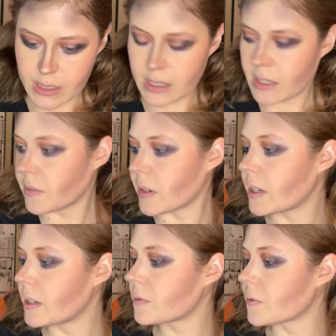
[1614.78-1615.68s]
All
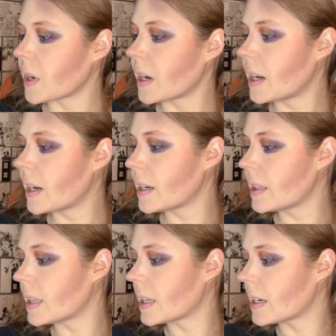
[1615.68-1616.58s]
right, for
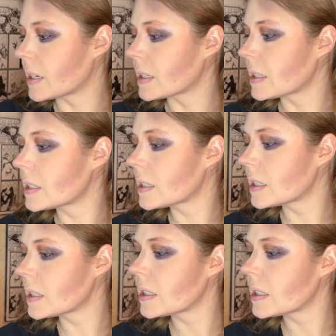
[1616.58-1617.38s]
highlighter,